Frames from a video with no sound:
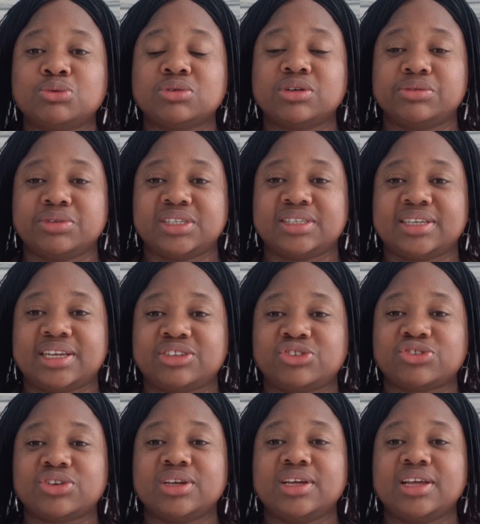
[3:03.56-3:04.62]
the
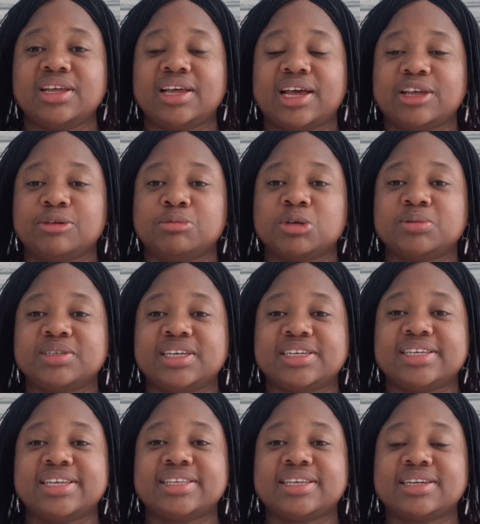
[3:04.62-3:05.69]
research, and you must be
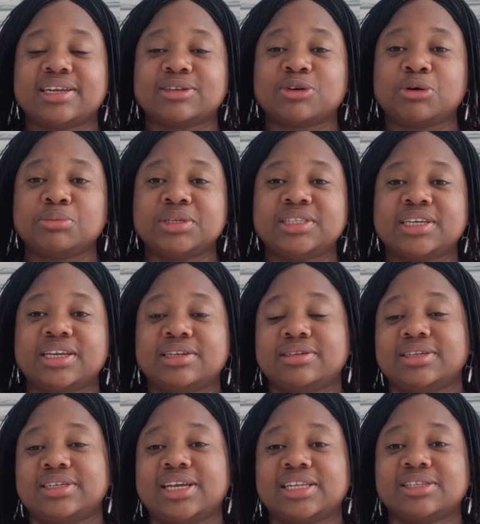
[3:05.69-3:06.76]
dedicated and
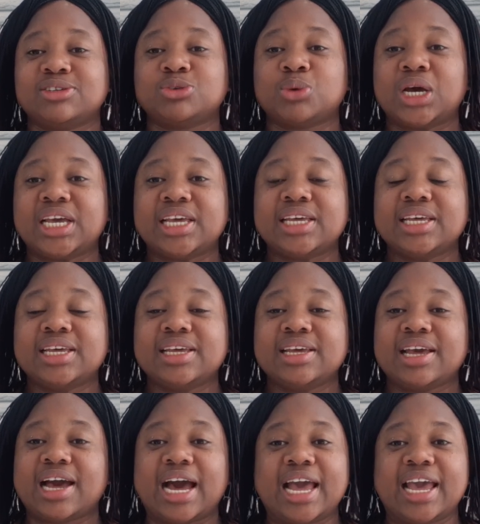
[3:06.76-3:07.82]
committed. And that is why
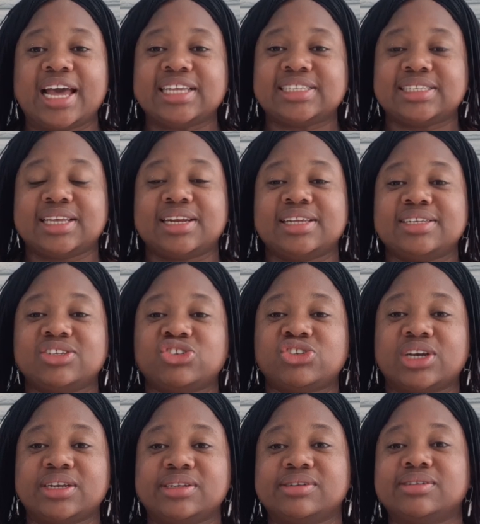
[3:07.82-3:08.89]
I started this
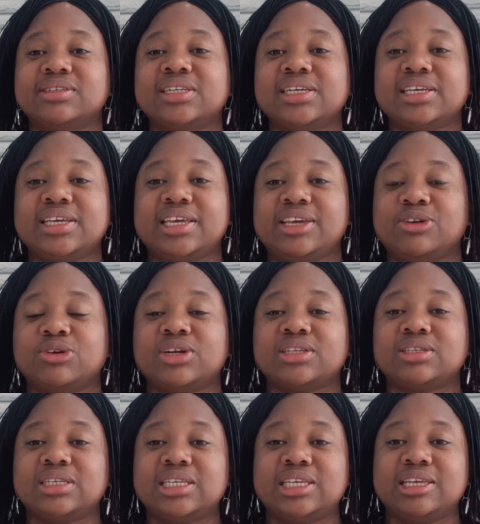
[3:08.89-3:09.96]
channel, in order
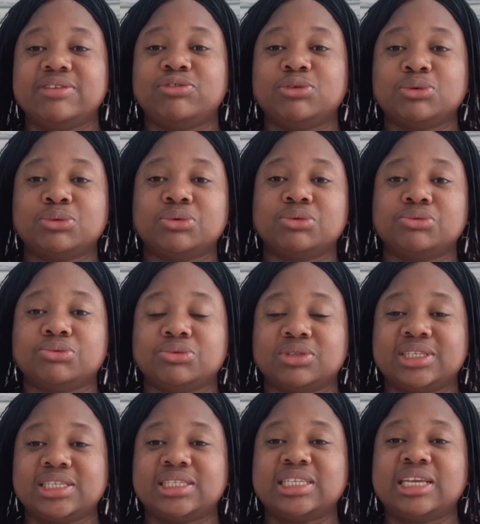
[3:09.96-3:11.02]
to give you
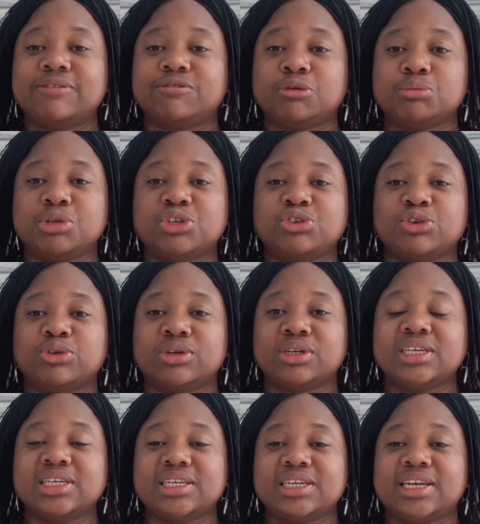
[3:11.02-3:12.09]
this information
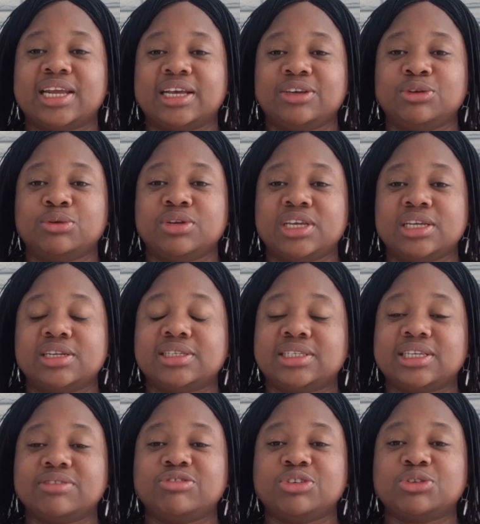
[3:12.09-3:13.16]
that you need. It
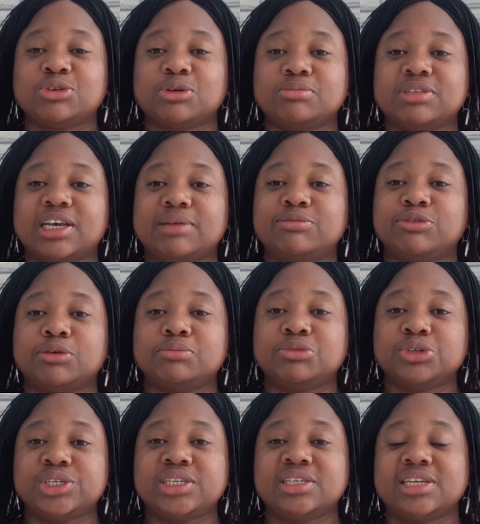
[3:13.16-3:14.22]
saves you some time from
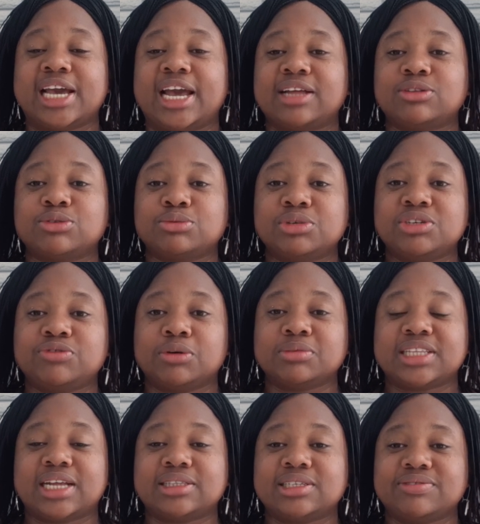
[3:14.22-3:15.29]
reading. I had to read from
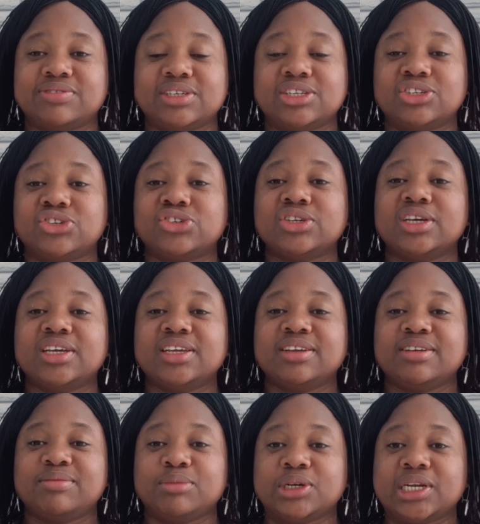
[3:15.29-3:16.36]
start to finish,
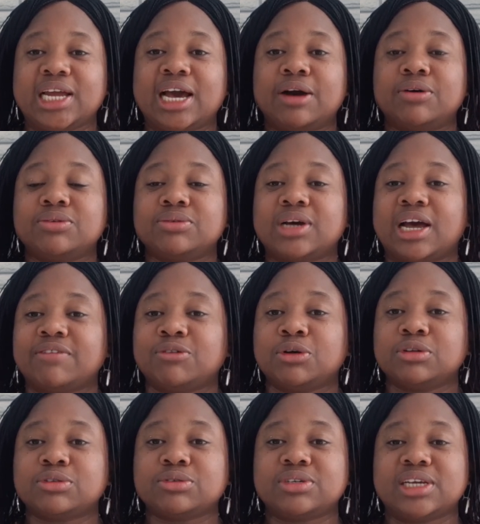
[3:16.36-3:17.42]
but now I've
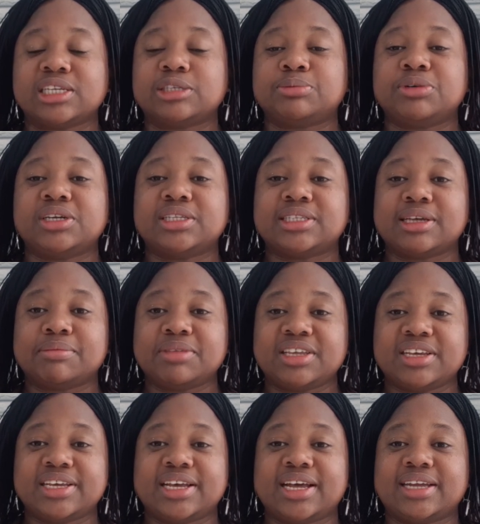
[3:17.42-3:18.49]
gone through the experience. I'm
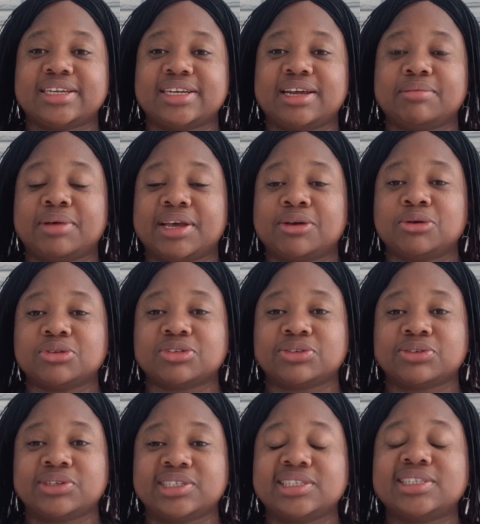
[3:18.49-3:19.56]
here in Canada by God's
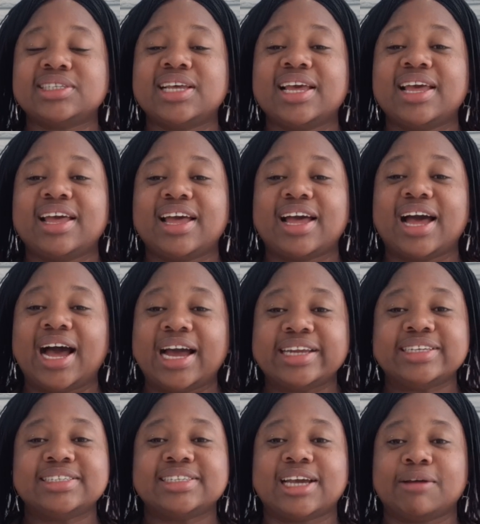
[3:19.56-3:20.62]
grace,
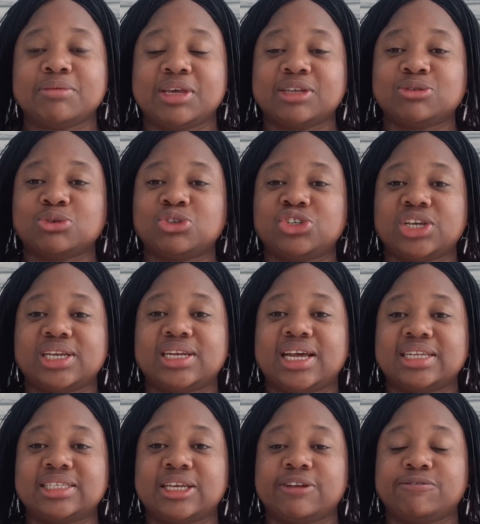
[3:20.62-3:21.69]
and I'm here to share
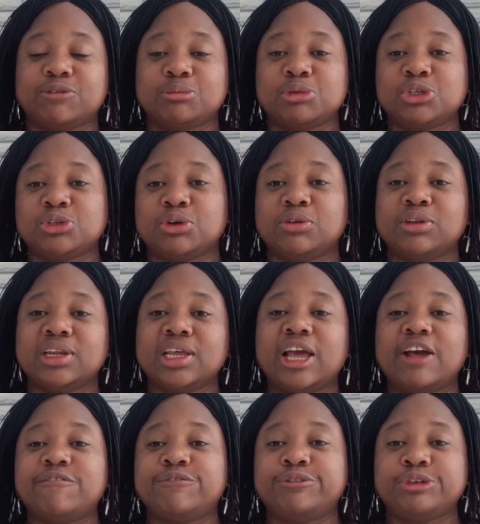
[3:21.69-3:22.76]
that information
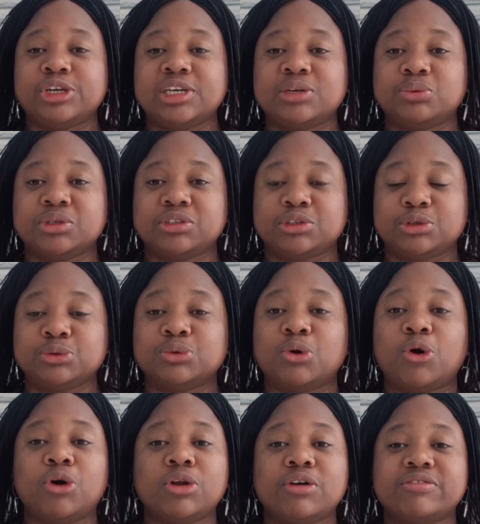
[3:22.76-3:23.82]
freely with you.
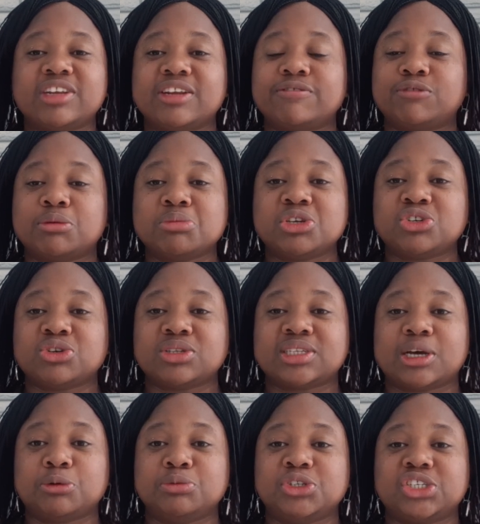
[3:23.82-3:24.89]
All of the information
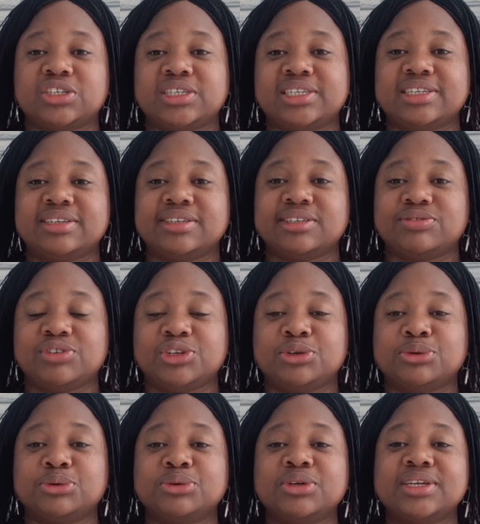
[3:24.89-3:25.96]
I'll be sharing in this
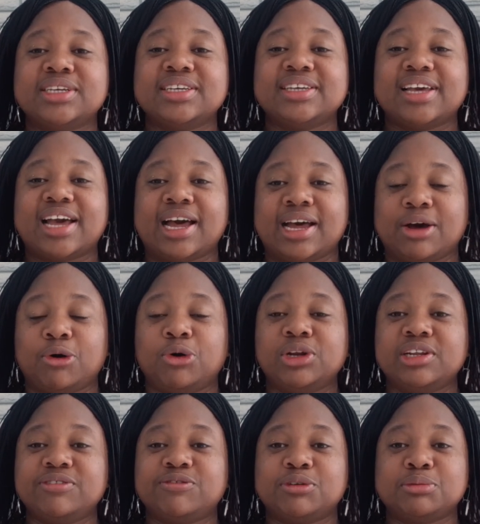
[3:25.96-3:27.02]
video are all
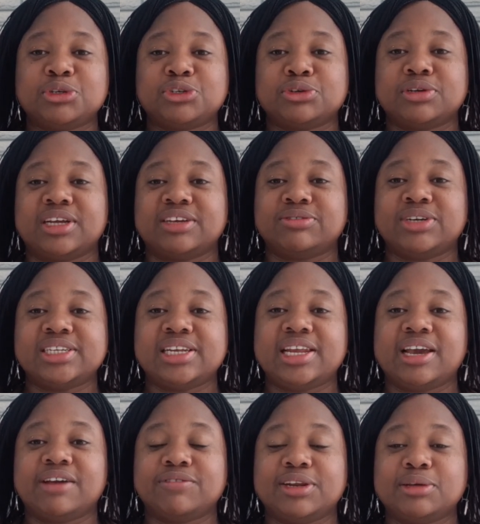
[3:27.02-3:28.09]
information that are readily
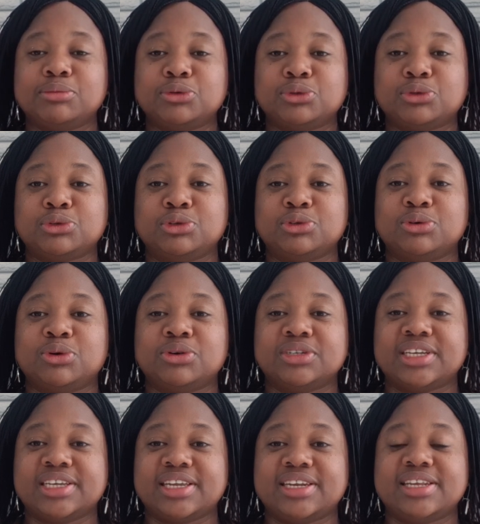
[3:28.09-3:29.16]
available to you on
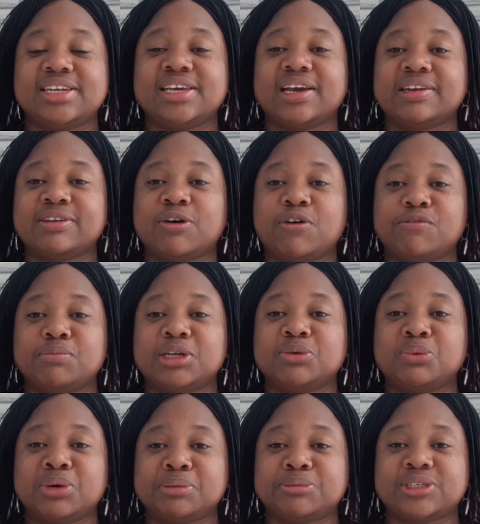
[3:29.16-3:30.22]
the Canadian
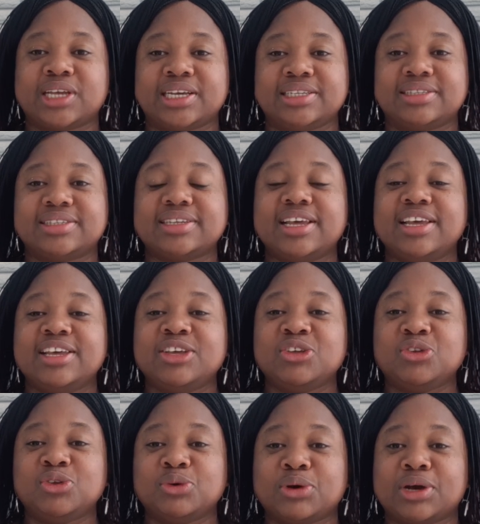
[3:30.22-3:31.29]
government website.
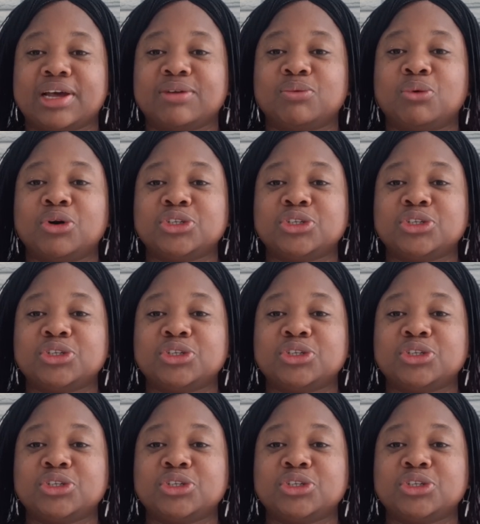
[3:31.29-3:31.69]
You can